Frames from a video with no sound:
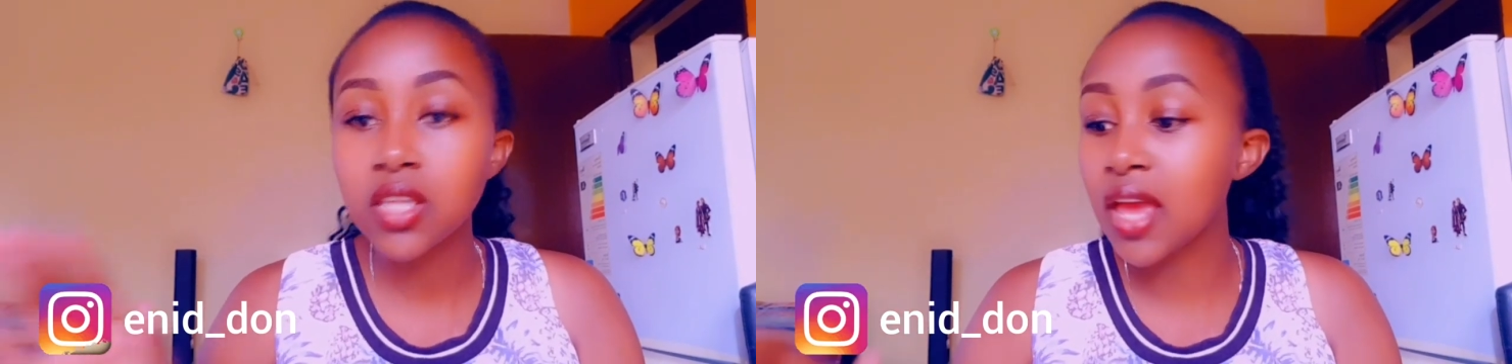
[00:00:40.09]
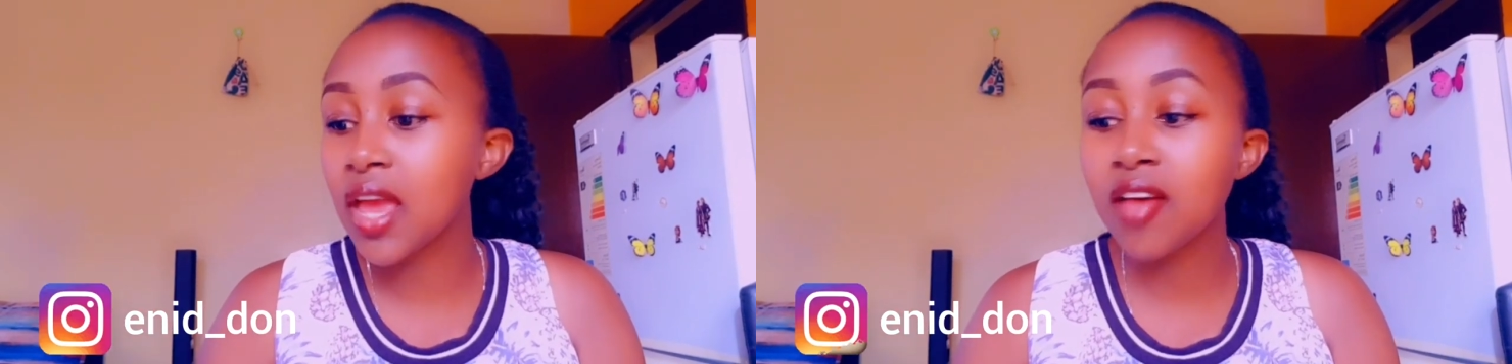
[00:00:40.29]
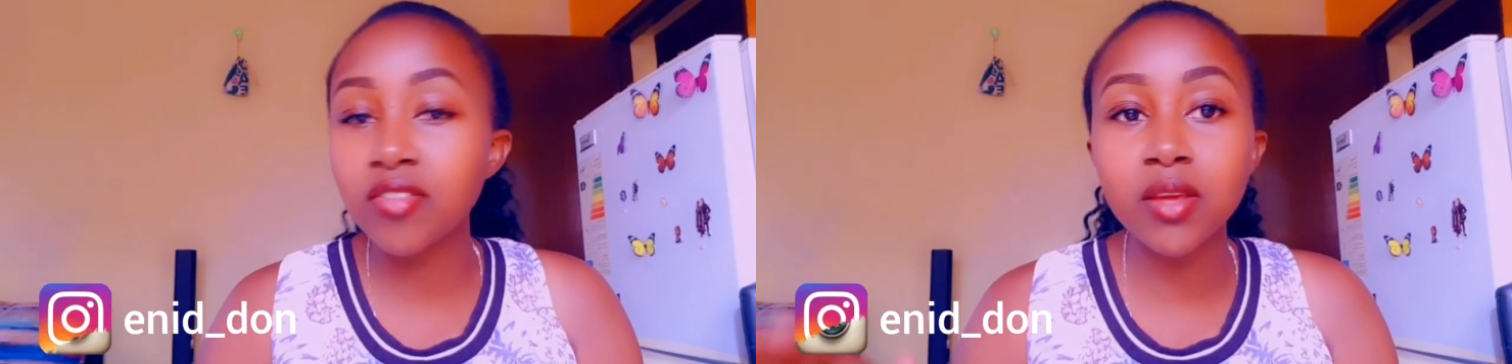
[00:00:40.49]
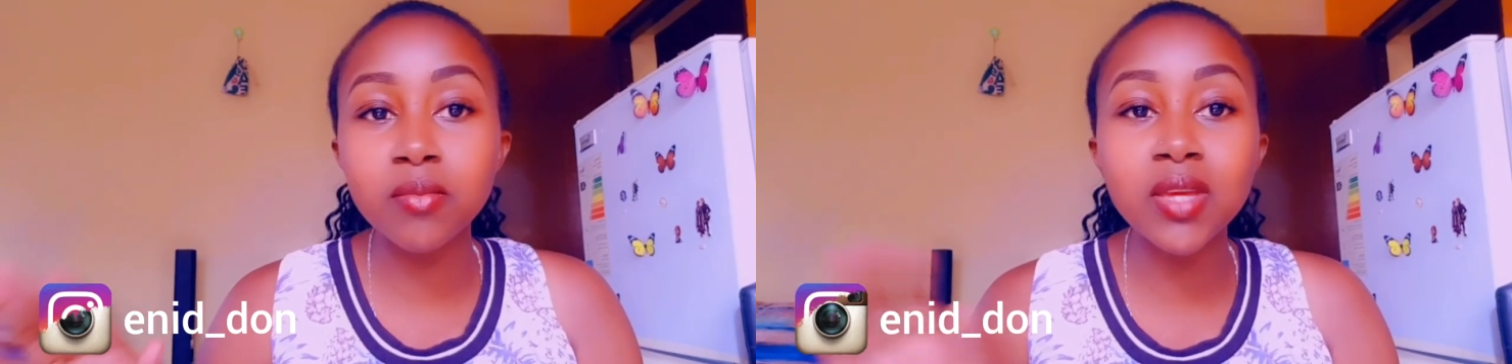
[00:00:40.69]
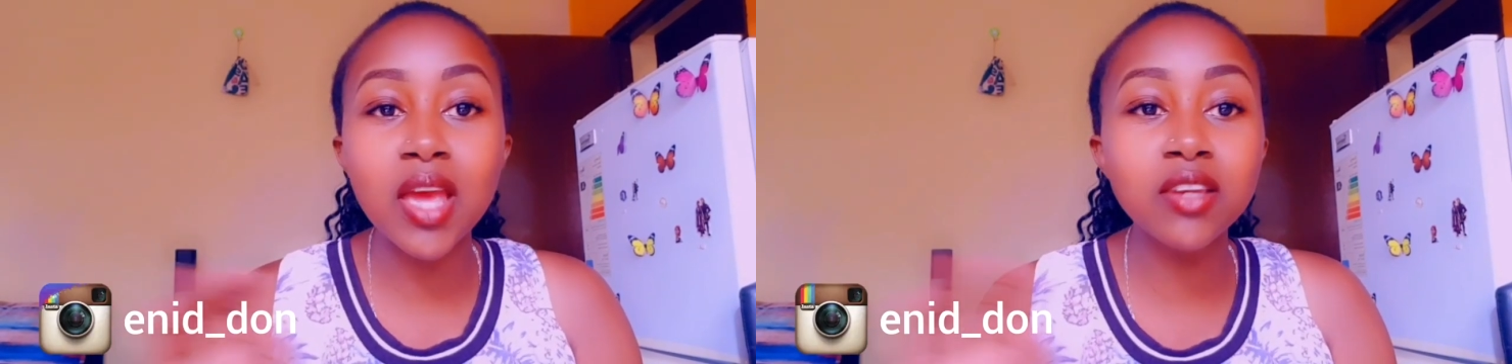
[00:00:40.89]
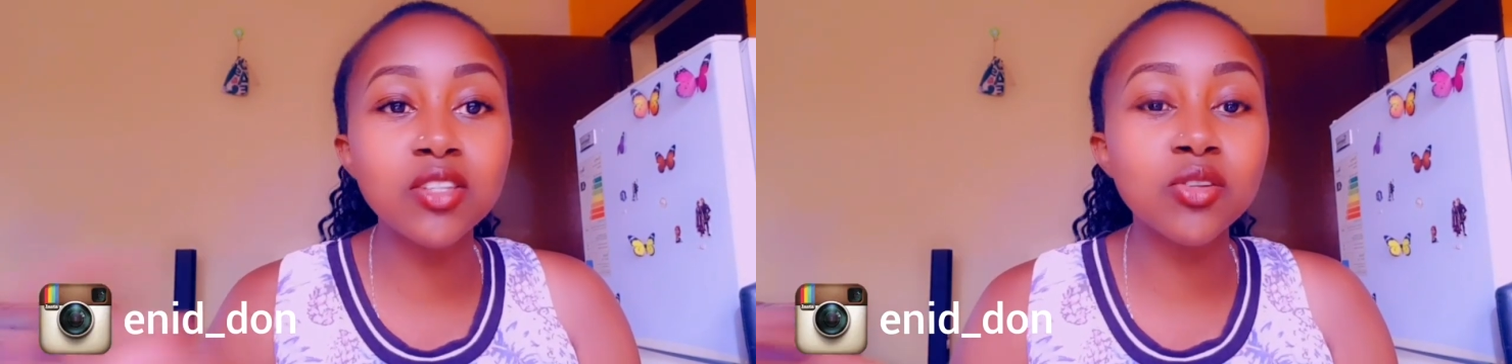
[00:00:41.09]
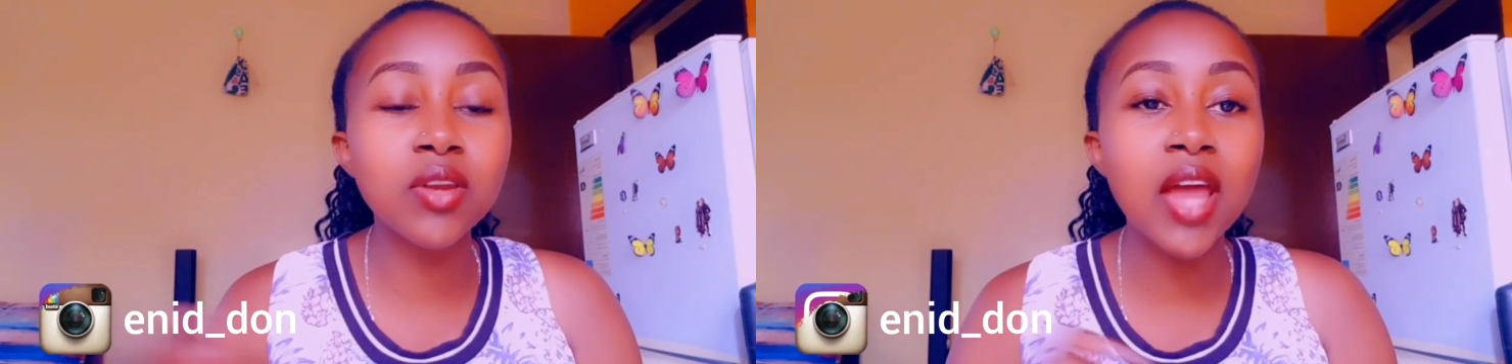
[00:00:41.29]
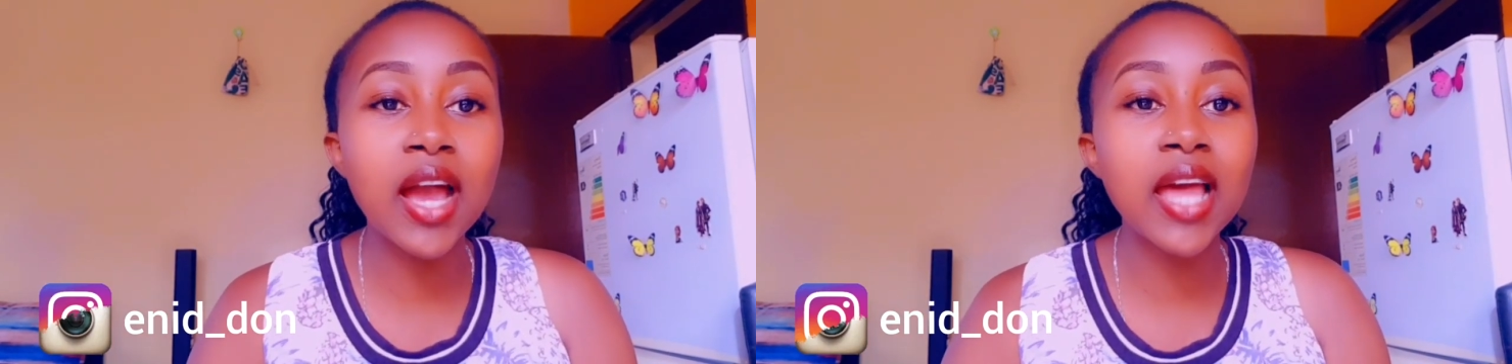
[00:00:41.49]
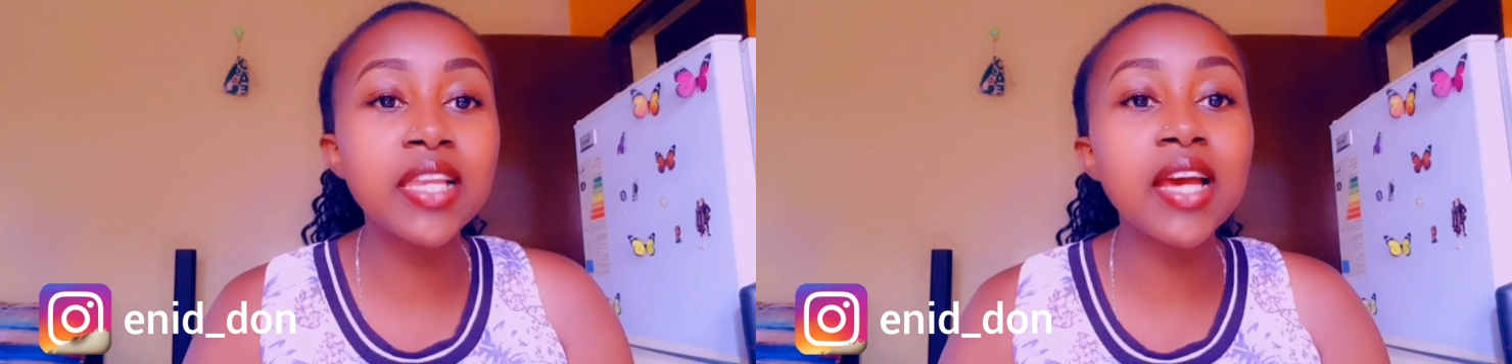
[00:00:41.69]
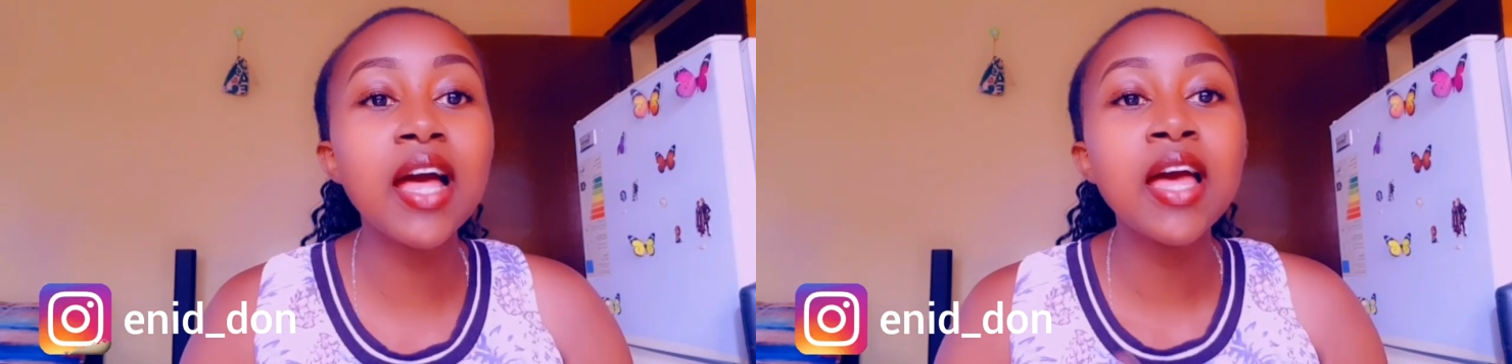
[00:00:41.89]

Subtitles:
I have them here, ndizo naangalia,